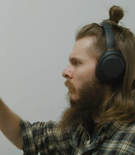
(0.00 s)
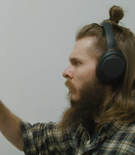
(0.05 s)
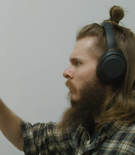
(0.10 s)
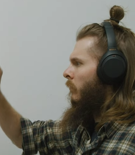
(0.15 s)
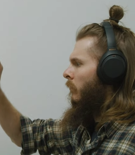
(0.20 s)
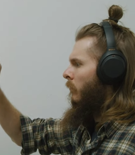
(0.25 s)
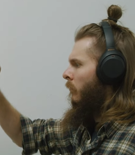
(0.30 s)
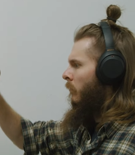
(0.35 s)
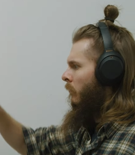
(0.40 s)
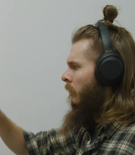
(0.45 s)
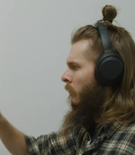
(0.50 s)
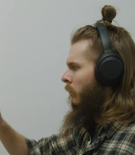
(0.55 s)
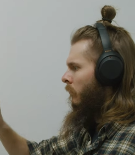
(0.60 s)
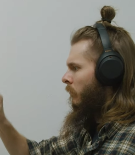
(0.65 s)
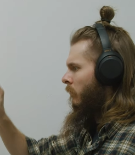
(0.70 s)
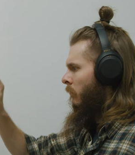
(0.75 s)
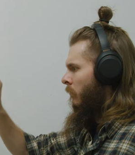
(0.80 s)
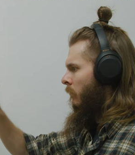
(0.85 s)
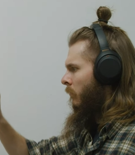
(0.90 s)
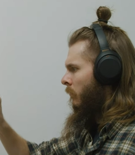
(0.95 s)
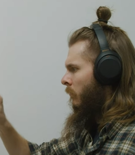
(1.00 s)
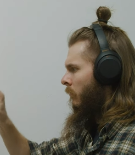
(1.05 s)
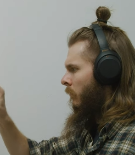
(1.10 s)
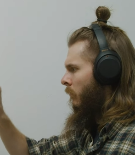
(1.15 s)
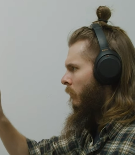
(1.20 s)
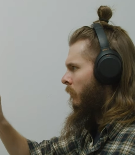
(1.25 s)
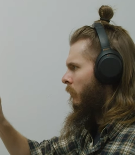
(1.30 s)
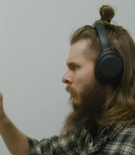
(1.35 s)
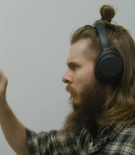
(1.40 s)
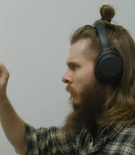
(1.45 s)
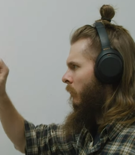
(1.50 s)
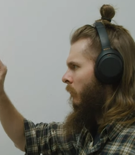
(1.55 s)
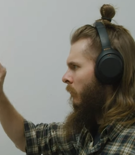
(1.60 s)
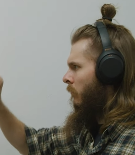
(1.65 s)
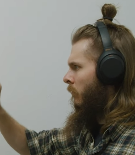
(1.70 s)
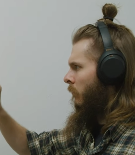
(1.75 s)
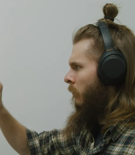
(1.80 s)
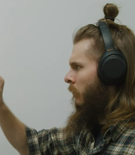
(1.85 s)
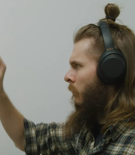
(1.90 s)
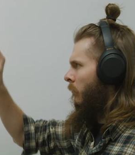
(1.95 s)

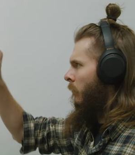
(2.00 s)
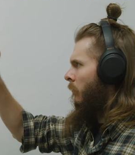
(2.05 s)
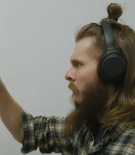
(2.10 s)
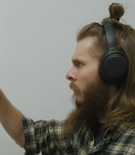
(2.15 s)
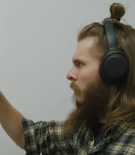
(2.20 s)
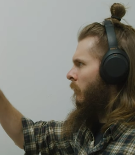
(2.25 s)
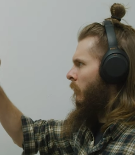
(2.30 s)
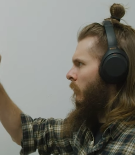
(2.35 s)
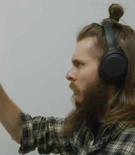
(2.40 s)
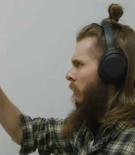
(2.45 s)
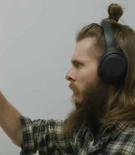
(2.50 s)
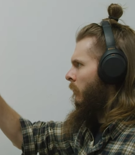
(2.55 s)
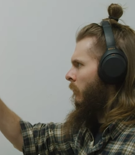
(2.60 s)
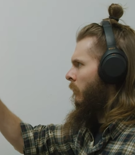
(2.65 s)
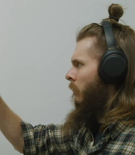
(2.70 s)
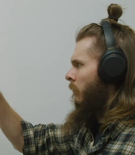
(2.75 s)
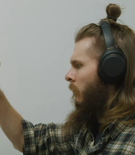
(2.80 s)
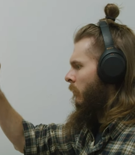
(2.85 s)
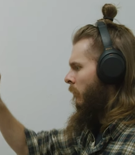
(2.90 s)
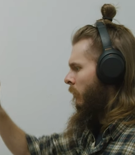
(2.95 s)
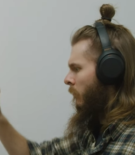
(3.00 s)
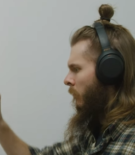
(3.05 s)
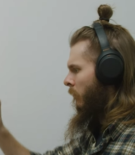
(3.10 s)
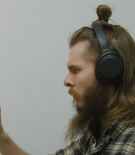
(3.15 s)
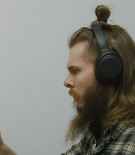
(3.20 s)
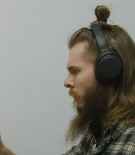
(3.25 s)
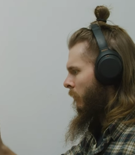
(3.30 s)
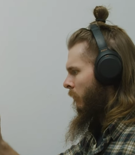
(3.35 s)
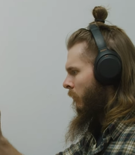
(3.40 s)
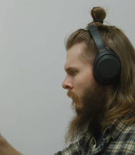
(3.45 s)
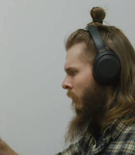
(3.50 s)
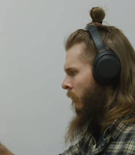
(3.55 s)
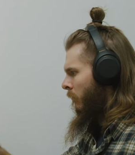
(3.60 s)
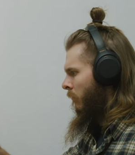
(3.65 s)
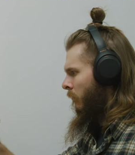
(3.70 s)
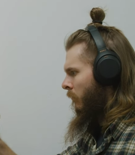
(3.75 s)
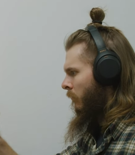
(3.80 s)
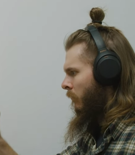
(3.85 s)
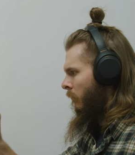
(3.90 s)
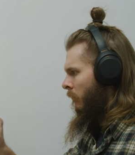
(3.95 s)

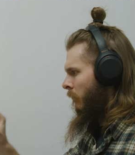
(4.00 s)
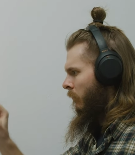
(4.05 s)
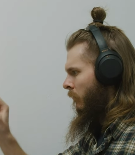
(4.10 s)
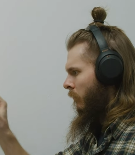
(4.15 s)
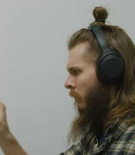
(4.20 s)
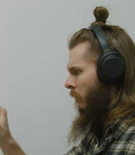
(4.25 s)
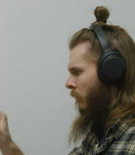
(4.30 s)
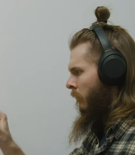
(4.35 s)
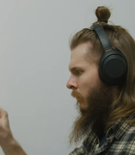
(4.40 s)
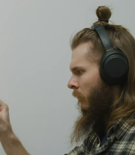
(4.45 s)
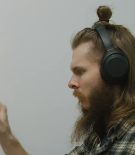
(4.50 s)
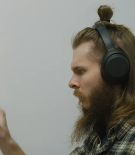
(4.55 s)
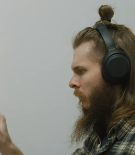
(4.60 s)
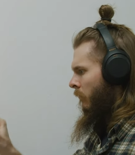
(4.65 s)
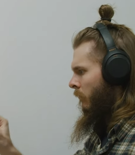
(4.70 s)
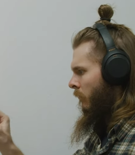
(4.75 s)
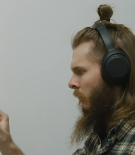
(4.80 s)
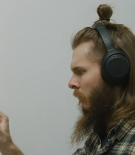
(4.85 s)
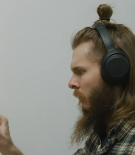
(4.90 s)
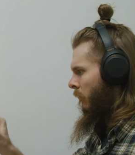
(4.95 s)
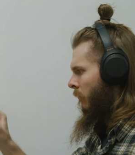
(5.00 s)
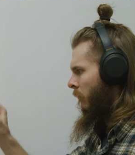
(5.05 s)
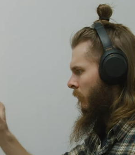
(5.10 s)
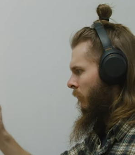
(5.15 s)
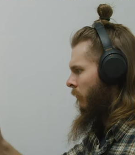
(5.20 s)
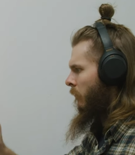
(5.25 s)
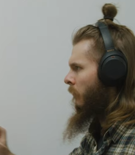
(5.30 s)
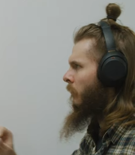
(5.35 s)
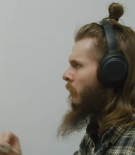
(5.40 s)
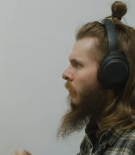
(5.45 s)
No one is speaking in this clip.